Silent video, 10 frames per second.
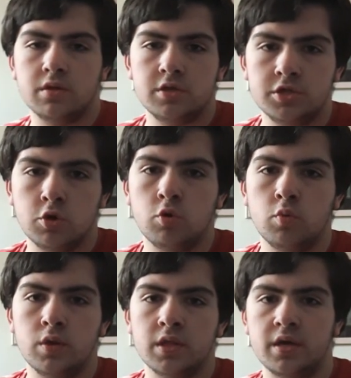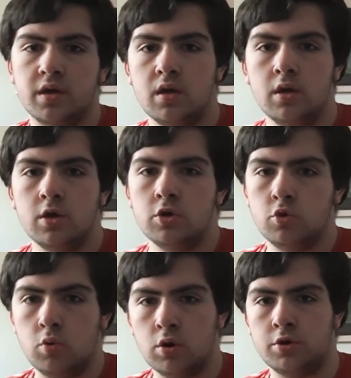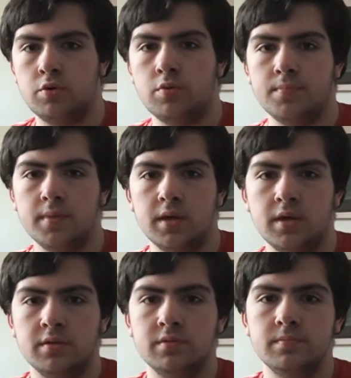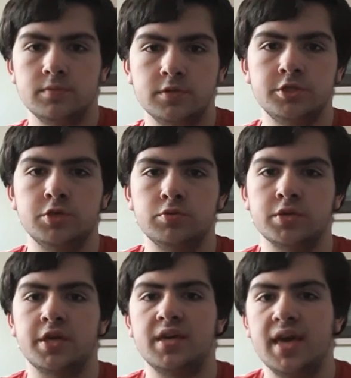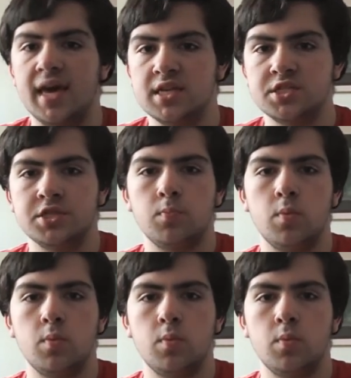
Joel went like, who are you? And she was like, guess.